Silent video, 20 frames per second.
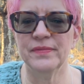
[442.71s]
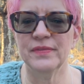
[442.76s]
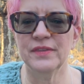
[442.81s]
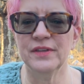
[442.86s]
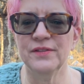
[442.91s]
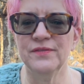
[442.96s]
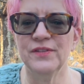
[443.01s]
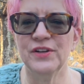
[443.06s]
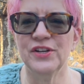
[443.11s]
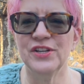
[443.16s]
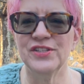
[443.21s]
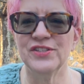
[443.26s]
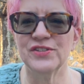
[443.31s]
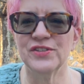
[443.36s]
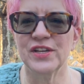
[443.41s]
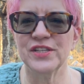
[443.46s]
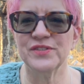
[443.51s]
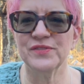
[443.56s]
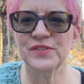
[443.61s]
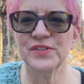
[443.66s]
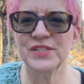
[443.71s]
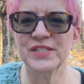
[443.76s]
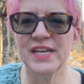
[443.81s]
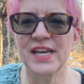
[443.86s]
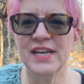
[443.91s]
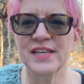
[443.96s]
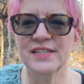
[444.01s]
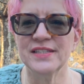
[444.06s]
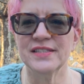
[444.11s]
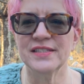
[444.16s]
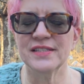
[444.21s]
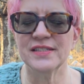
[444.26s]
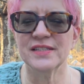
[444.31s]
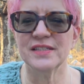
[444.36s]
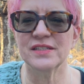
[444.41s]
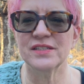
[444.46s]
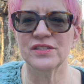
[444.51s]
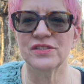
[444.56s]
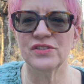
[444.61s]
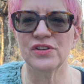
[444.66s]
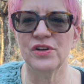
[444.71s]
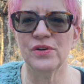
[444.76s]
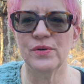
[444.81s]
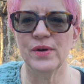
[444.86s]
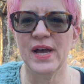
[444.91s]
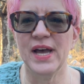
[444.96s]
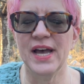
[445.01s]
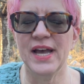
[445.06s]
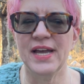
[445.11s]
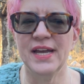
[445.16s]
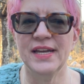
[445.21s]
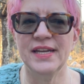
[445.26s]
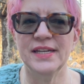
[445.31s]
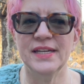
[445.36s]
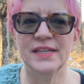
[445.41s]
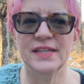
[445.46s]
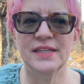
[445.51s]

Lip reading: they're very stressful tests. So I